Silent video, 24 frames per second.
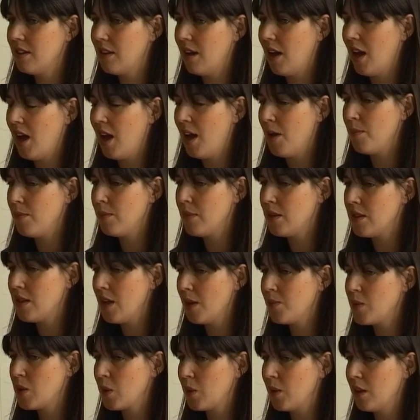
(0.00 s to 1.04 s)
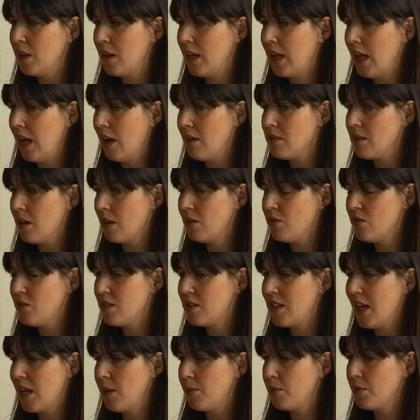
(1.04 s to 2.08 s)
subsequently I was
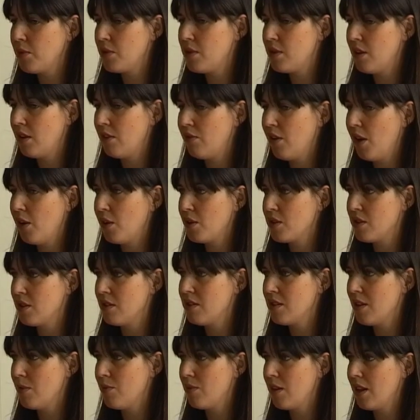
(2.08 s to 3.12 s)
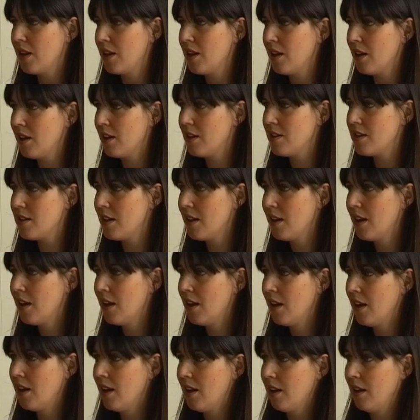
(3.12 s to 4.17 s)
just able to focus on something that could
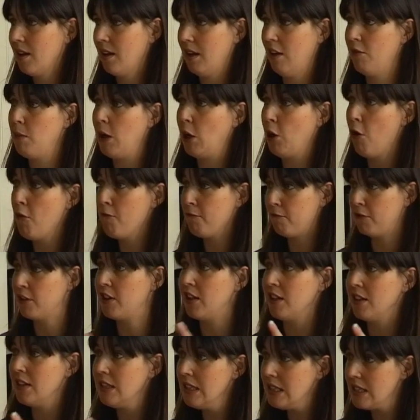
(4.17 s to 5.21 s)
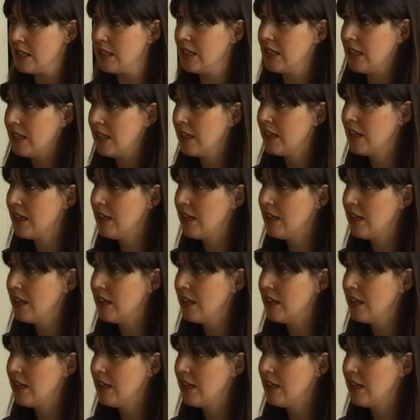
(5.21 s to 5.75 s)
give me confidence.